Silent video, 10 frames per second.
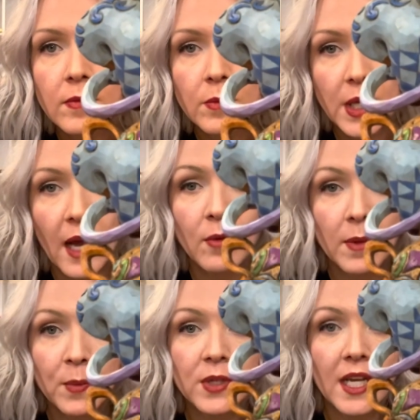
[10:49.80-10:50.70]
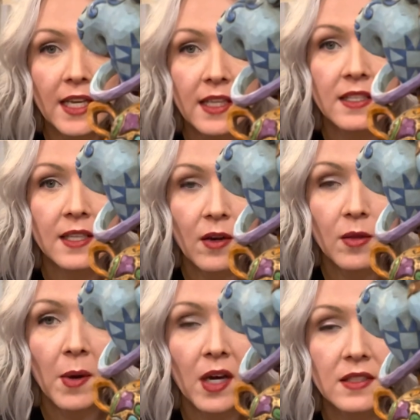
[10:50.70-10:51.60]
But yeah, I remember taking this out of the
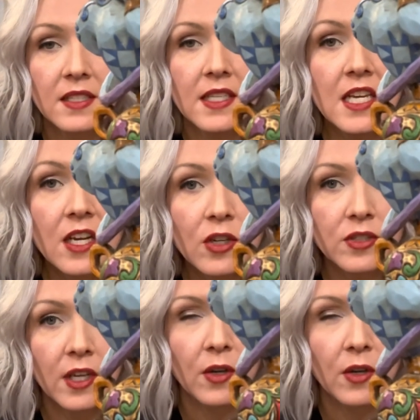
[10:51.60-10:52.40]
box years ago.